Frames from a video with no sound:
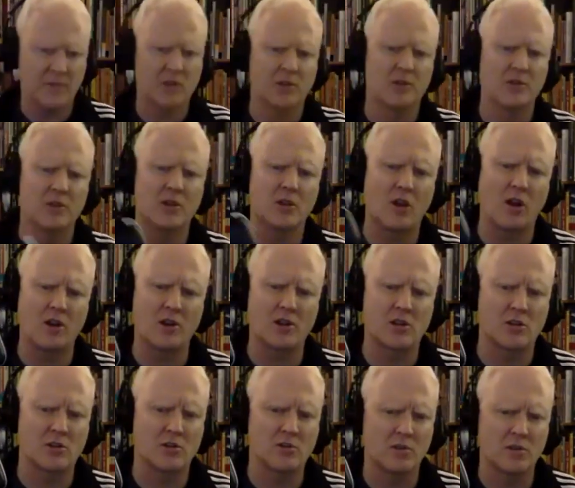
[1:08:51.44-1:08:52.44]

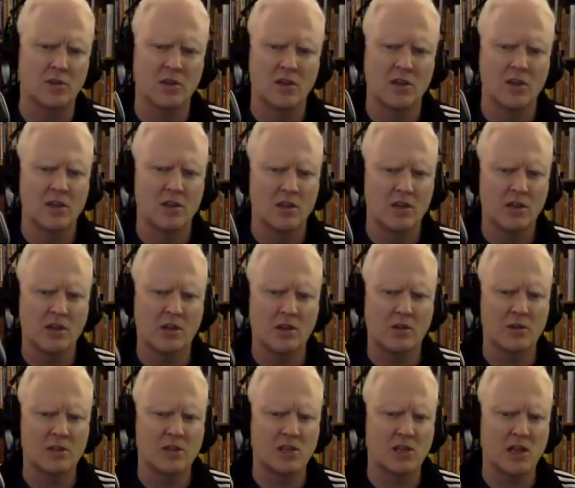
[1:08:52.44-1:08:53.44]
naloxone.
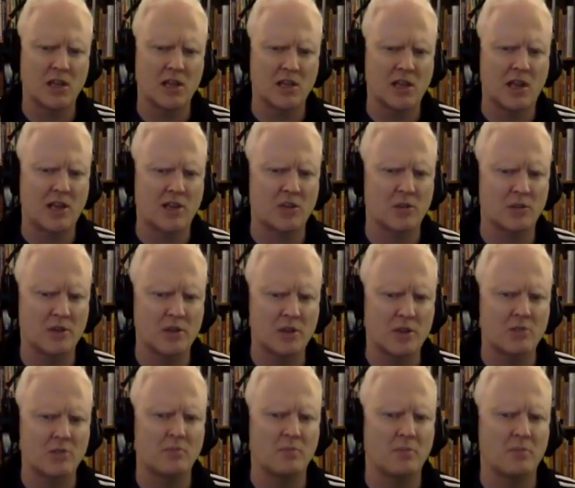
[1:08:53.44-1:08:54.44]
It's
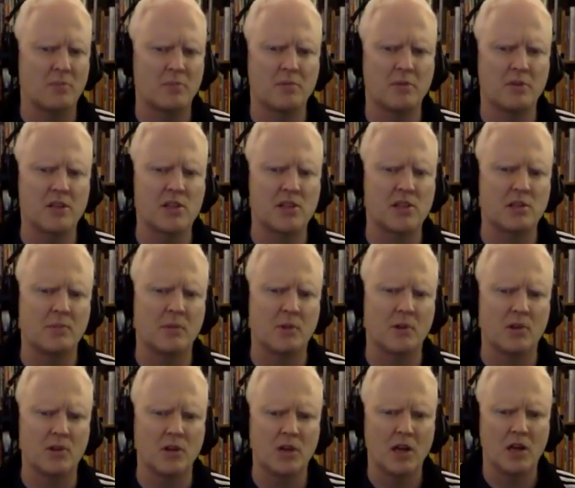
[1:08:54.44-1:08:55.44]
actually pretty
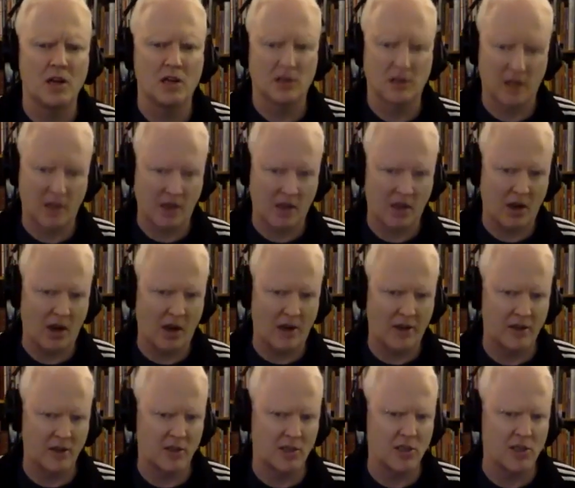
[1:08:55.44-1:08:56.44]
simple. Like I
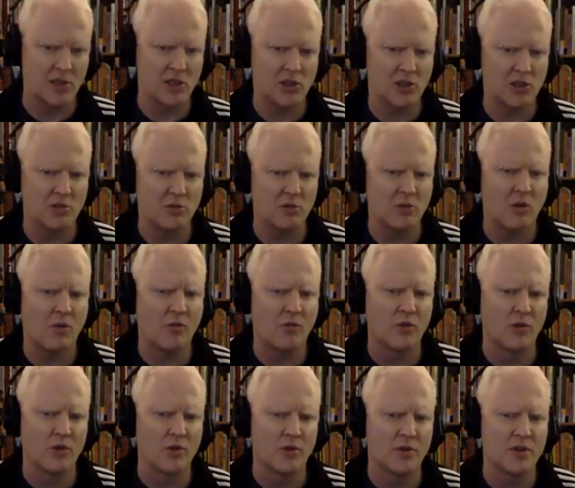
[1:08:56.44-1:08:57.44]
could teach you
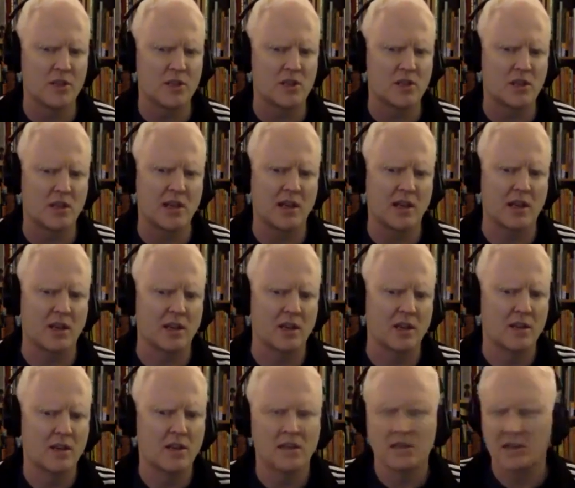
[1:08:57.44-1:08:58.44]
over this thing,
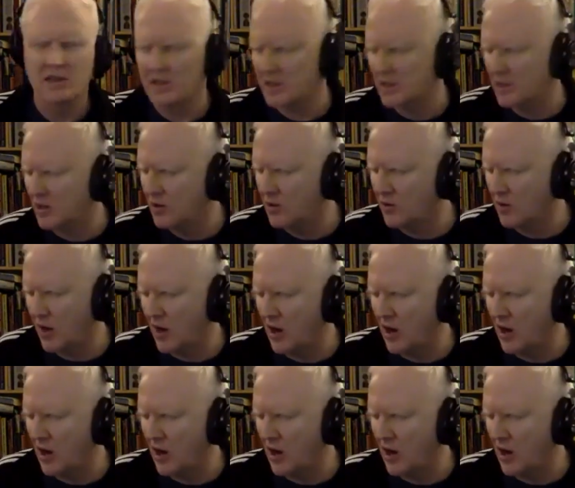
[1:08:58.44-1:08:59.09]
you know